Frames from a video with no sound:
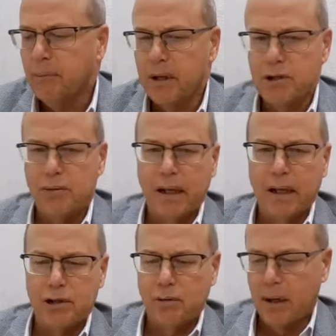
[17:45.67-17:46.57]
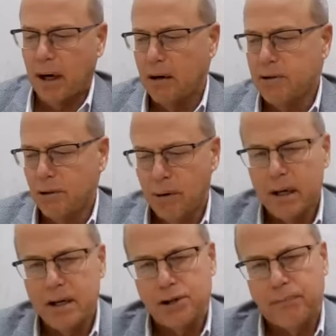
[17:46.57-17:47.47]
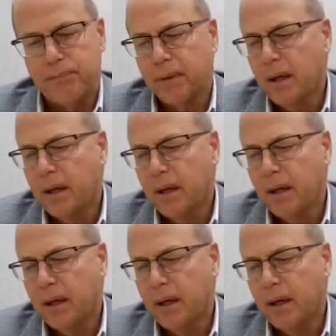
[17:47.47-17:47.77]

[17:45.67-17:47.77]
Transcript: This relates to incarceration.